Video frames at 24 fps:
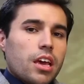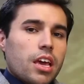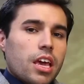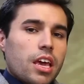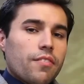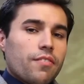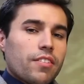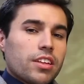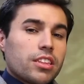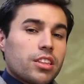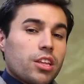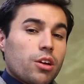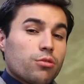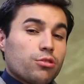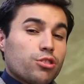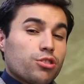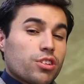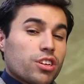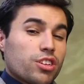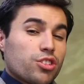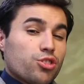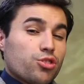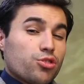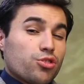even though you
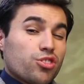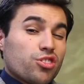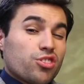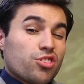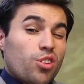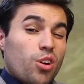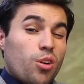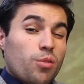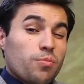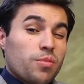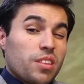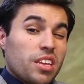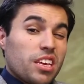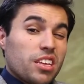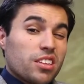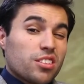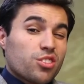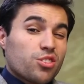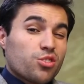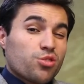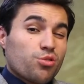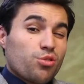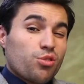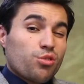can choose some
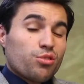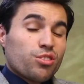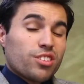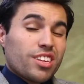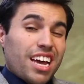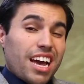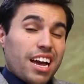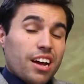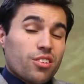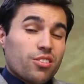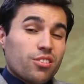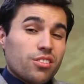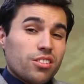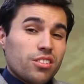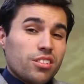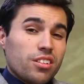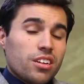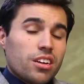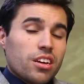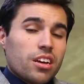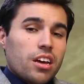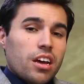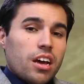needs to tackle,